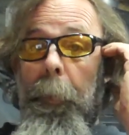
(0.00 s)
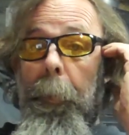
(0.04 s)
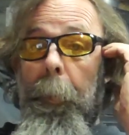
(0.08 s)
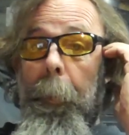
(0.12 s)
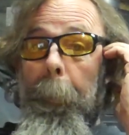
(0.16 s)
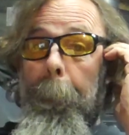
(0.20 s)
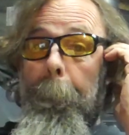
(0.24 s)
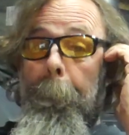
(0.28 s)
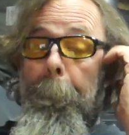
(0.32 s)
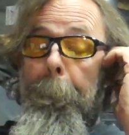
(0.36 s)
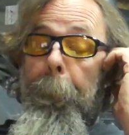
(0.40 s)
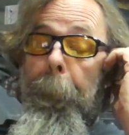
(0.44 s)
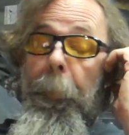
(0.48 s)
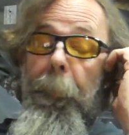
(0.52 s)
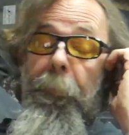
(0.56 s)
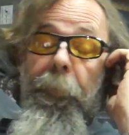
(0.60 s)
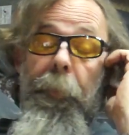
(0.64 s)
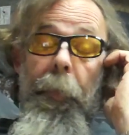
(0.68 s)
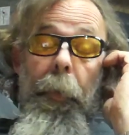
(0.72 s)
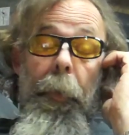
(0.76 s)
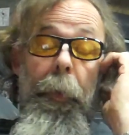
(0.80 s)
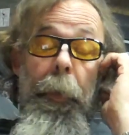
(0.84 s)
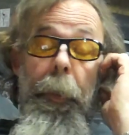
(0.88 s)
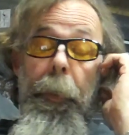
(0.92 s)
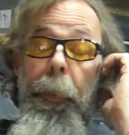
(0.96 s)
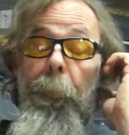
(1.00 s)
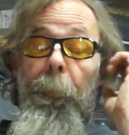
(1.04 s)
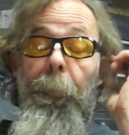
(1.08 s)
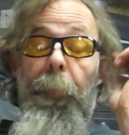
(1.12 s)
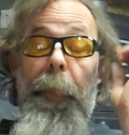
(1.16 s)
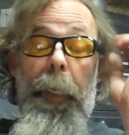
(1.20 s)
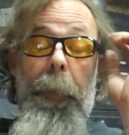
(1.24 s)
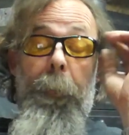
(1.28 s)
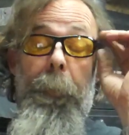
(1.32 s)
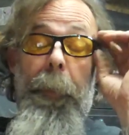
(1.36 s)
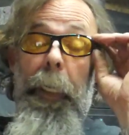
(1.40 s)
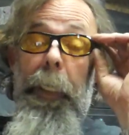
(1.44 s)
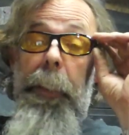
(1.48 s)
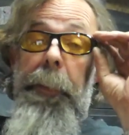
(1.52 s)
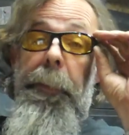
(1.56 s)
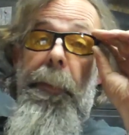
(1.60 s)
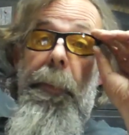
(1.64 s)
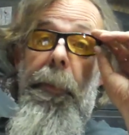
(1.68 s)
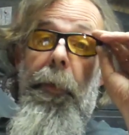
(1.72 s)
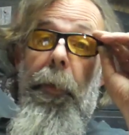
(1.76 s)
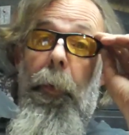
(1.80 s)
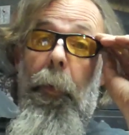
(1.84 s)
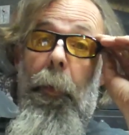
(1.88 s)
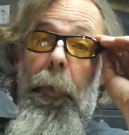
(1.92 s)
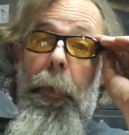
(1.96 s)
And if you're into mini bikes
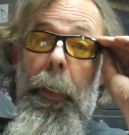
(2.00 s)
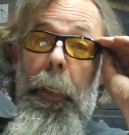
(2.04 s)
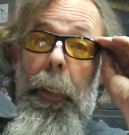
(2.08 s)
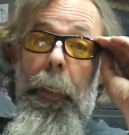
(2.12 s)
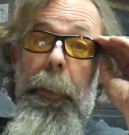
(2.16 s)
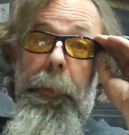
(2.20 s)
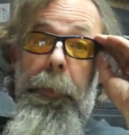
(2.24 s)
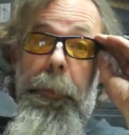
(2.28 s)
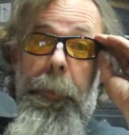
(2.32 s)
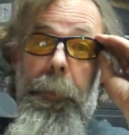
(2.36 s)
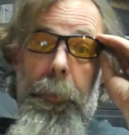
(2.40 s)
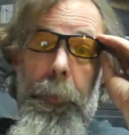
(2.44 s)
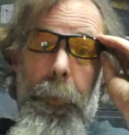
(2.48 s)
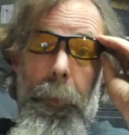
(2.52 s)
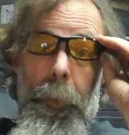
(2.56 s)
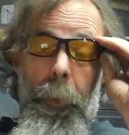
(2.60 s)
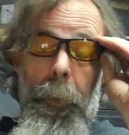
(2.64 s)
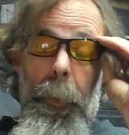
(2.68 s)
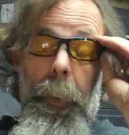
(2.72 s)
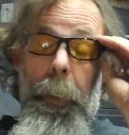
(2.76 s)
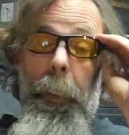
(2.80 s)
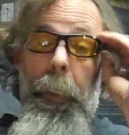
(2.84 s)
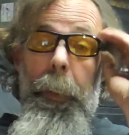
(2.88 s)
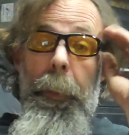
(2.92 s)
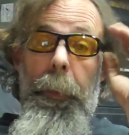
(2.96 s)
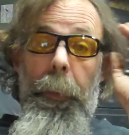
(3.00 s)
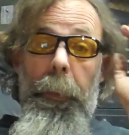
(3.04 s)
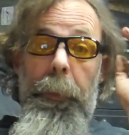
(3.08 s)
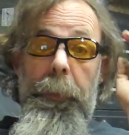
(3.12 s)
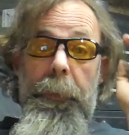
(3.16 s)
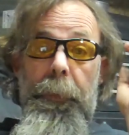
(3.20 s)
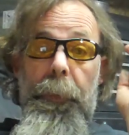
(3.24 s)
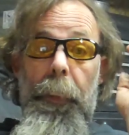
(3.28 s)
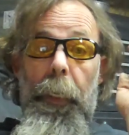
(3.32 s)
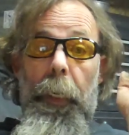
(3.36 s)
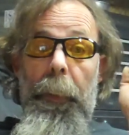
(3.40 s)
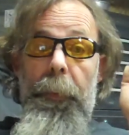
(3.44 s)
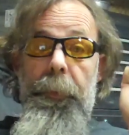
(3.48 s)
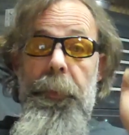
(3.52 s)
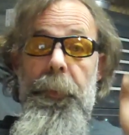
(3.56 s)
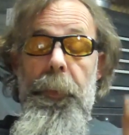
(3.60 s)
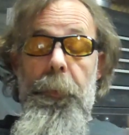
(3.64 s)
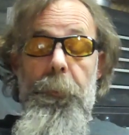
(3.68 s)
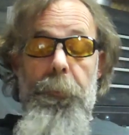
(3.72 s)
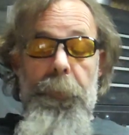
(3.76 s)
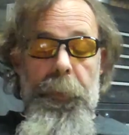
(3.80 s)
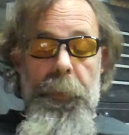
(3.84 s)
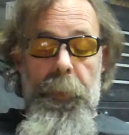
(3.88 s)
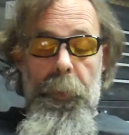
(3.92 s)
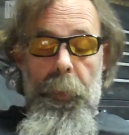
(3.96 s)
and go-karts, this guy
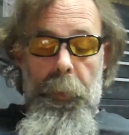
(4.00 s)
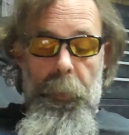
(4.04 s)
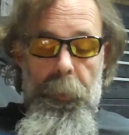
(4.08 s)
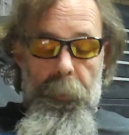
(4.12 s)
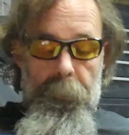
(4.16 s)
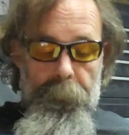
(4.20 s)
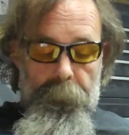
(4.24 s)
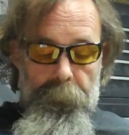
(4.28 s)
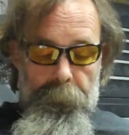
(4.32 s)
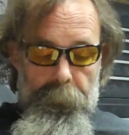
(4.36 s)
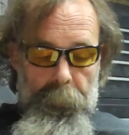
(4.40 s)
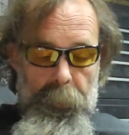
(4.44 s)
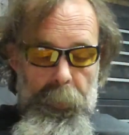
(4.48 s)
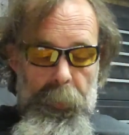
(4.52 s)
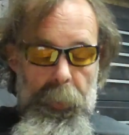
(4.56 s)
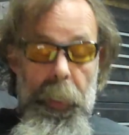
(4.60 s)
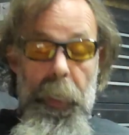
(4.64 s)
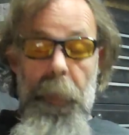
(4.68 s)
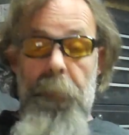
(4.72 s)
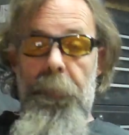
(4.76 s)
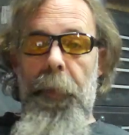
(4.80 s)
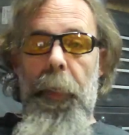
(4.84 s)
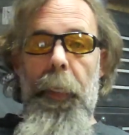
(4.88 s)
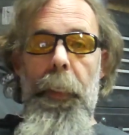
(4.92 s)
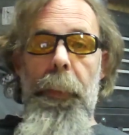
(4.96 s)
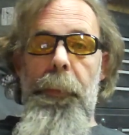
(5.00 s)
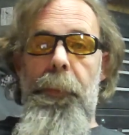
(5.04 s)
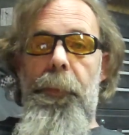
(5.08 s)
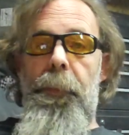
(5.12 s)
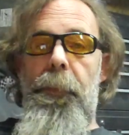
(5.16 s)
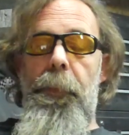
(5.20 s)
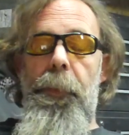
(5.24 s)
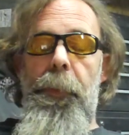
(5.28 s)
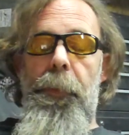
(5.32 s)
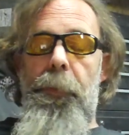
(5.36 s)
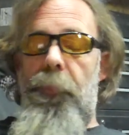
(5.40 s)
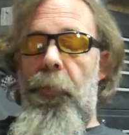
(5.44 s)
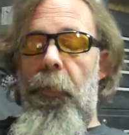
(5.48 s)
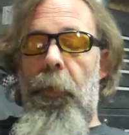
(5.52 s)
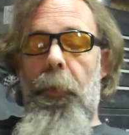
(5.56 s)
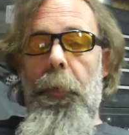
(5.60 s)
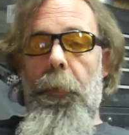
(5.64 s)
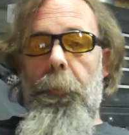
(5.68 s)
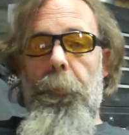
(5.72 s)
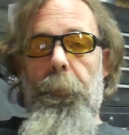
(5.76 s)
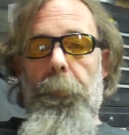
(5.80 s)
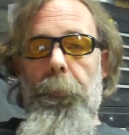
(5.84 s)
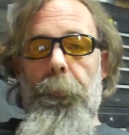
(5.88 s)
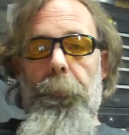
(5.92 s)
seems to have answers for